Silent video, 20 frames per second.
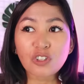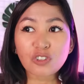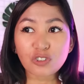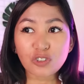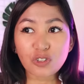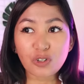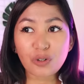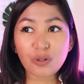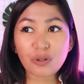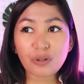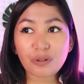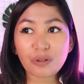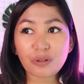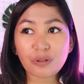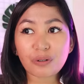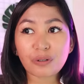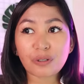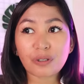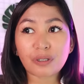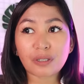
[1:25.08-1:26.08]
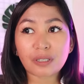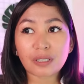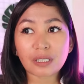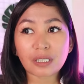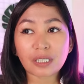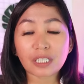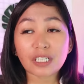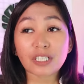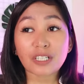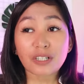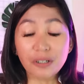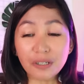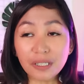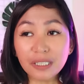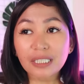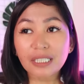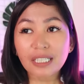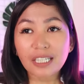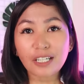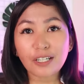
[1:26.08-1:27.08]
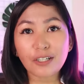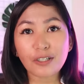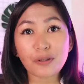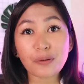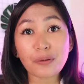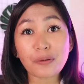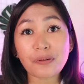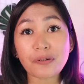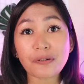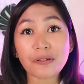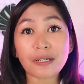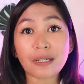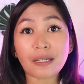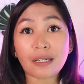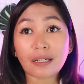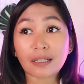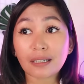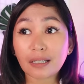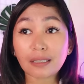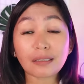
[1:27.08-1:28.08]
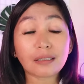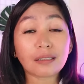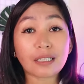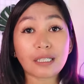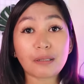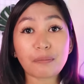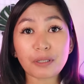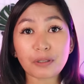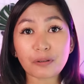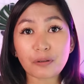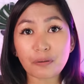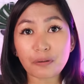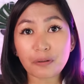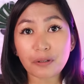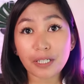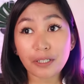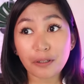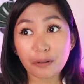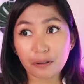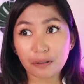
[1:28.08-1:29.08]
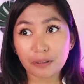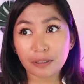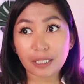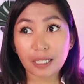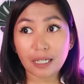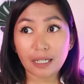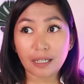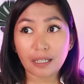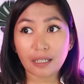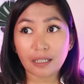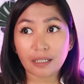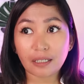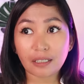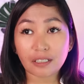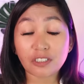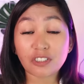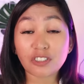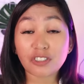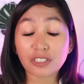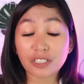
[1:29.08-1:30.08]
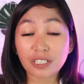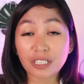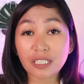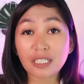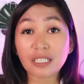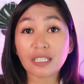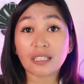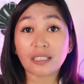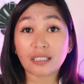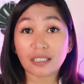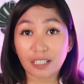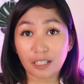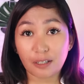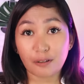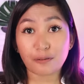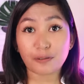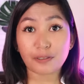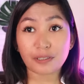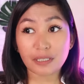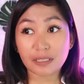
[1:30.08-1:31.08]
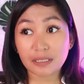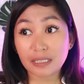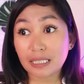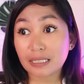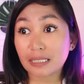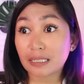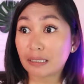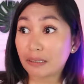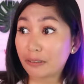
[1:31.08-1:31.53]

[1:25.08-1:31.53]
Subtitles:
So, currently, yung credit limit ko ngayon kay GGIVES is nasa